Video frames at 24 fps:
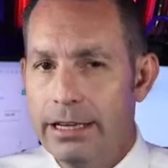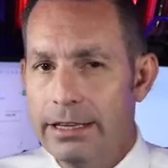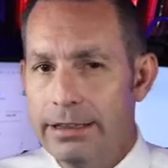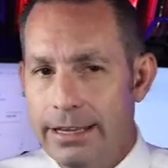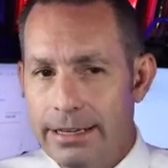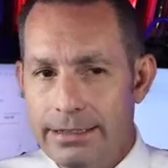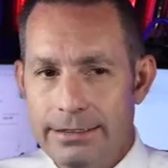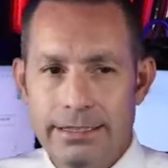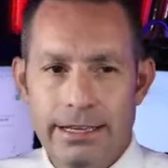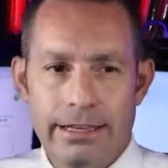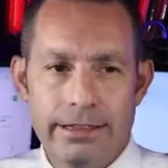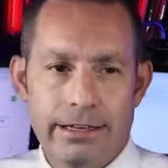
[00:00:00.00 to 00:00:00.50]

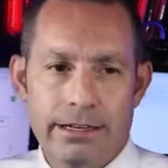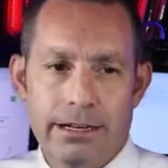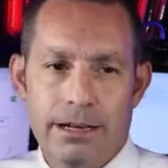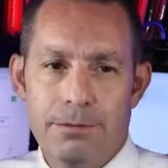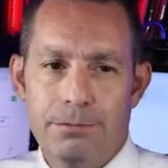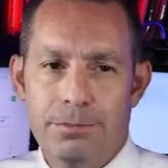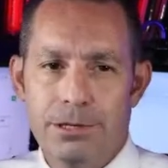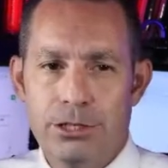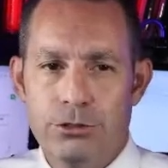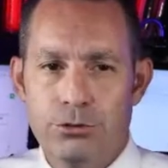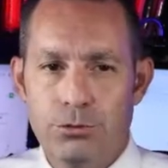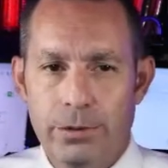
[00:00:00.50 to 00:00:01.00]
They said the
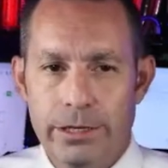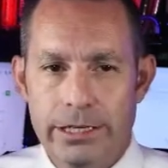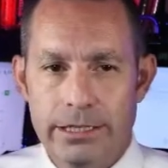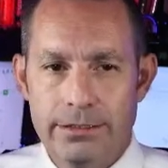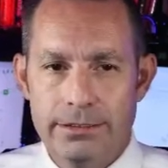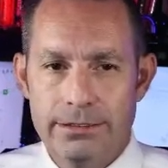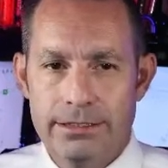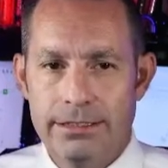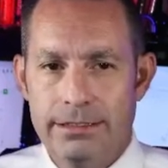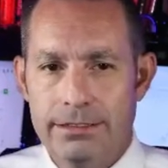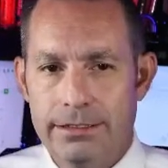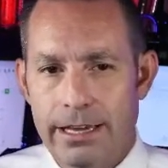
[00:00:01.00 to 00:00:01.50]
company's
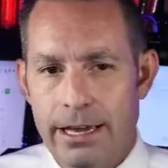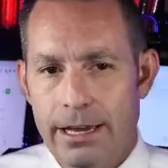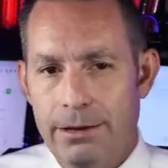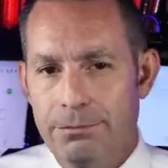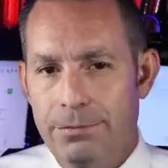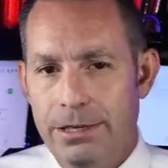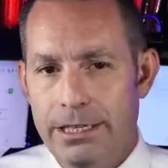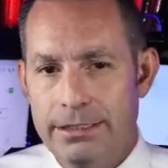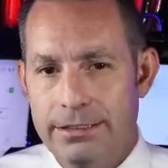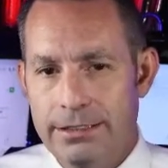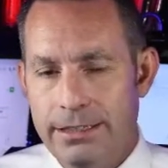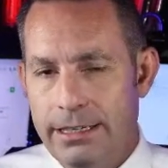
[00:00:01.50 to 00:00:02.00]
weaknesses can
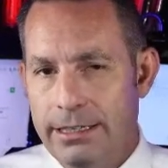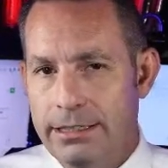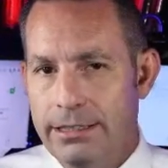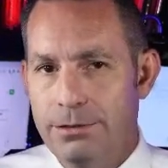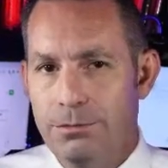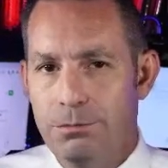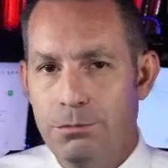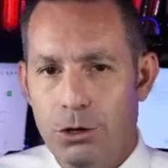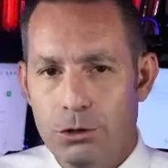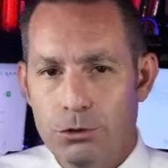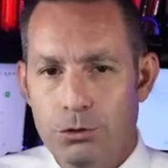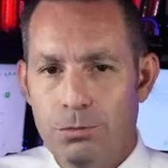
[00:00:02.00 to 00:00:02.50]
be seen
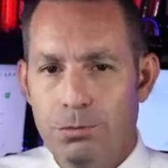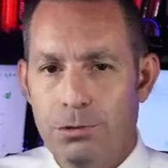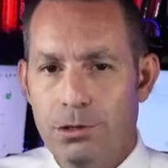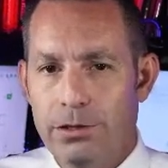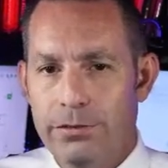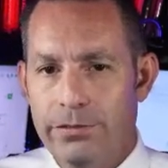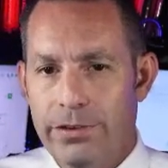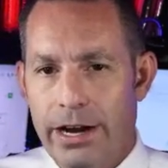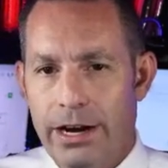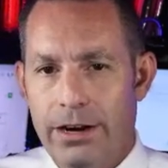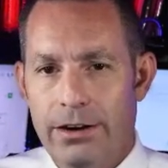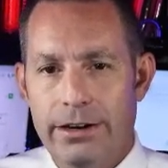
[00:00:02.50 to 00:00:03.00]
in multiple
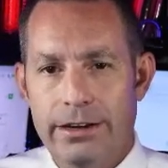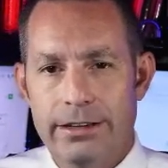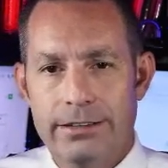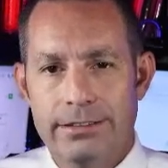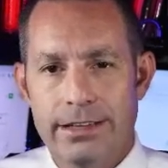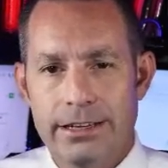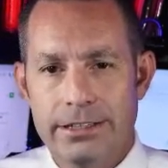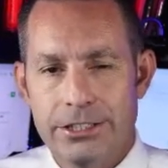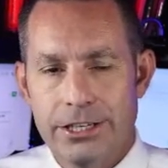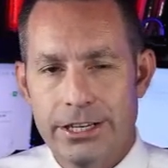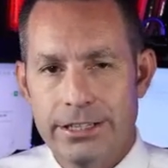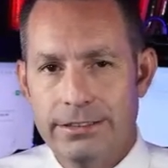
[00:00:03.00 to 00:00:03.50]
of areas,
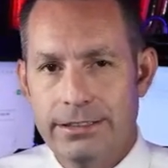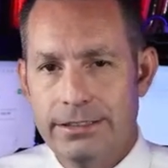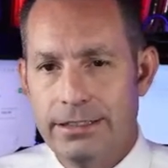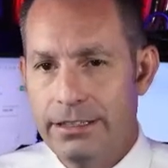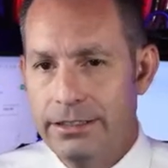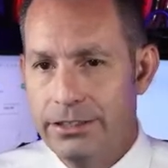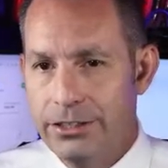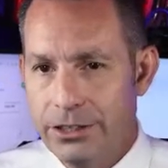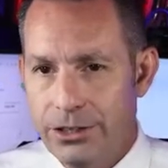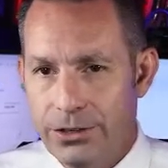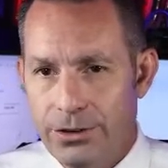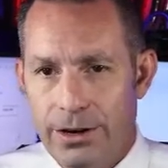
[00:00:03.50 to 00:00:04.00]
such as a
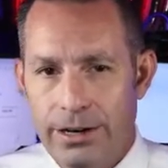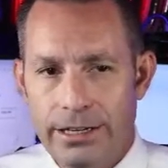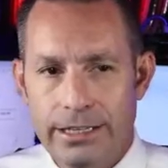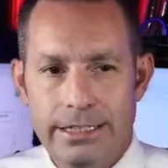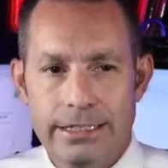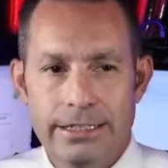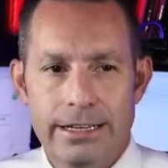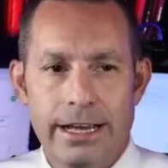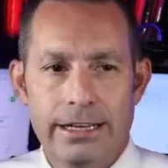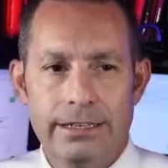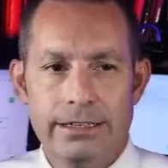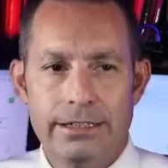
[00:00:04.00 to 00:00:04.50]
deteriorating net